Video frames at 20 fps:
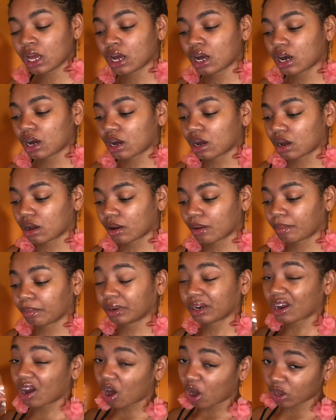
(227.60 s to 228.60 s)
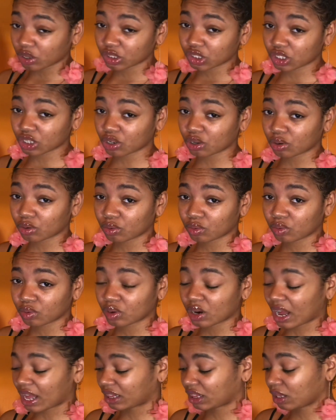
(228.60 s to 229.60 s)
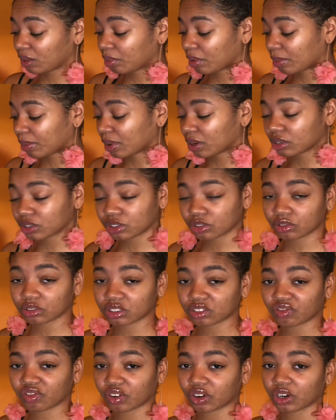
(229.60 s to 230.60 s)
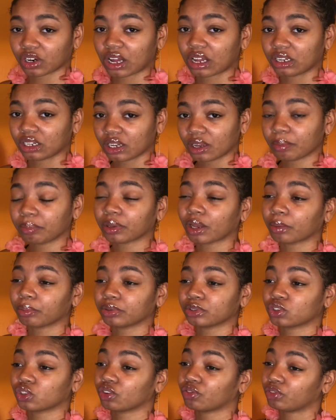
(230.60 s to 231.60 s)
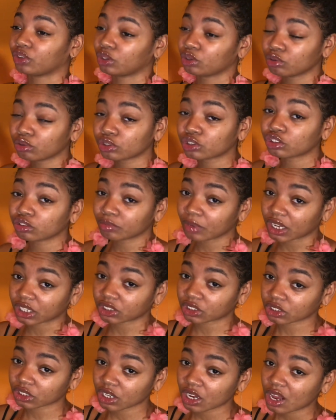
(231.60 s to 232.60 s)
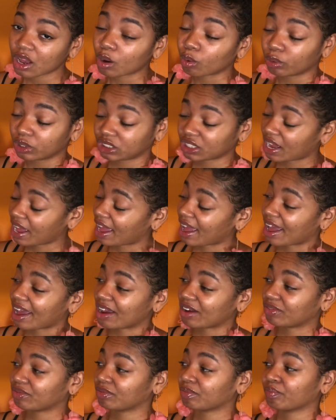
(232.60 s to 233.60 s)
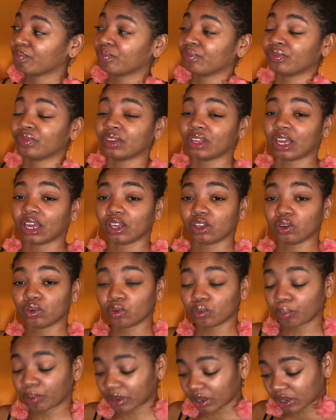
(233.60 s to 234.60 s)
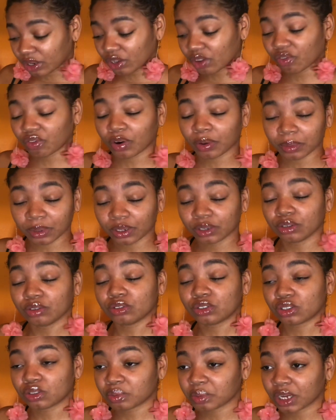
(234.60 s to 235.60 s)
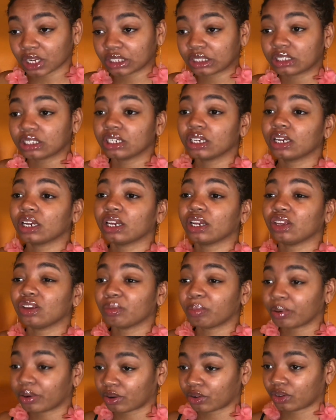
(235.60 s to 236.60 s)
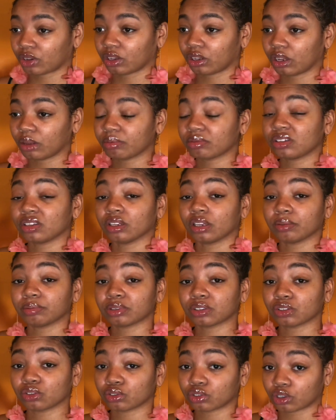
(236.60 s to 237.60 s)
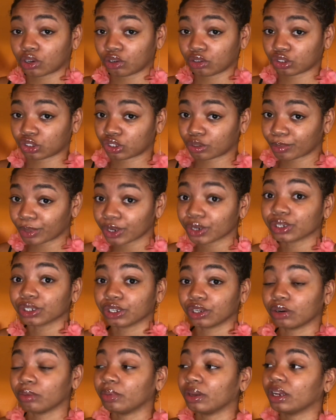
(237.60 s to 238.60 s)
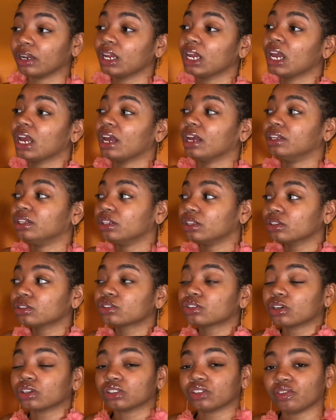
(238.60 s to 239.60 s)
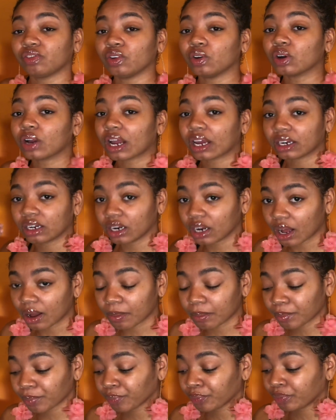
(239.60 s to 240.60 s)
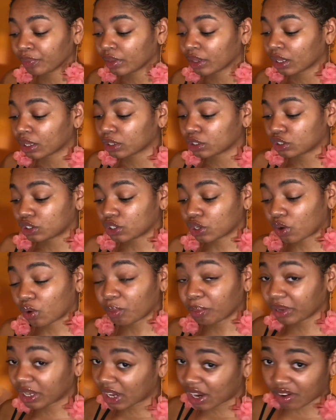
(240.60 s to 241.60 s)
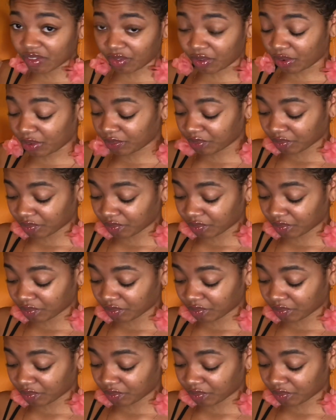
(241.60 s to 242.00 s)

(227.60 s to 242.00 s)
But it also, I think people also use this for a lip plumper. So if you use too much, which I have, and you put it in your formula, you use too much, and you put it on your lips will start to burn a little bit, and then they'll start to feel kind of numb. So be careful.